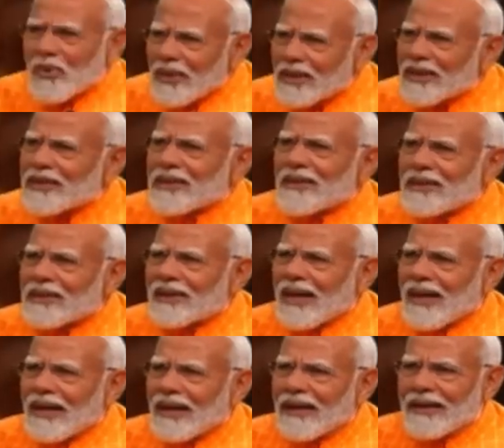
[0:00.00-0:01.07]
And how
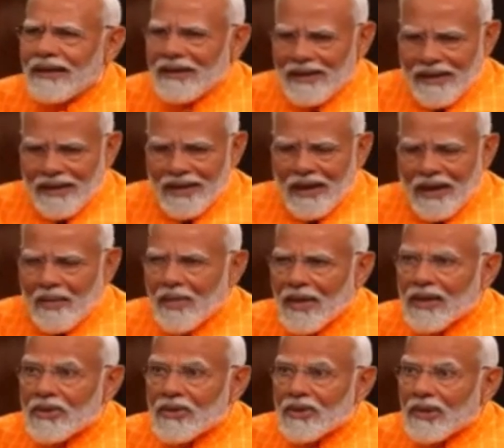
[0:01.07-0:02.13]
industrial
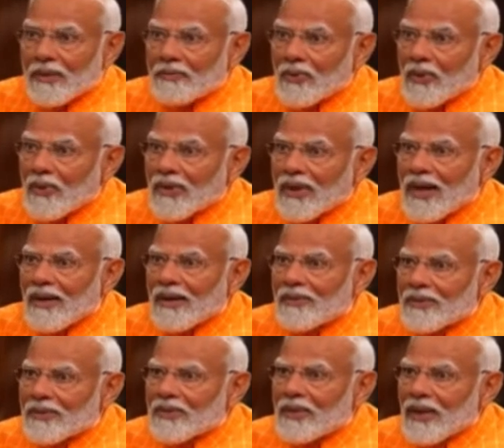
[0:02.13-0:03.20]
revolution would,
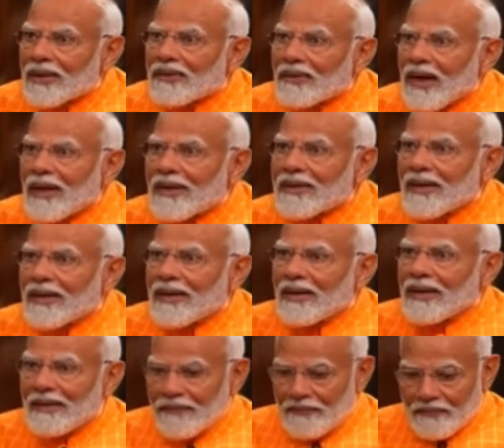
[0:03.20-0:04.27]
reduce
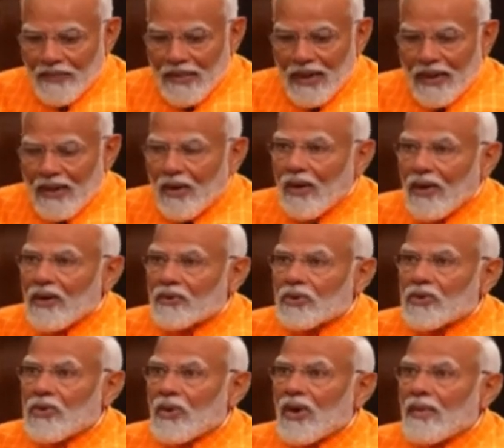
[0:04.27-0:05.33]
pressure on agriculture
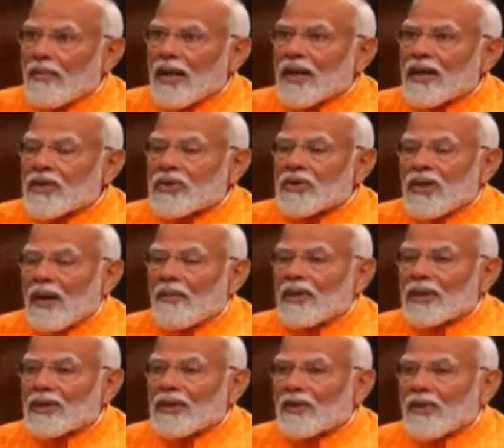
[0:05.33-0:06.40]
sector. So I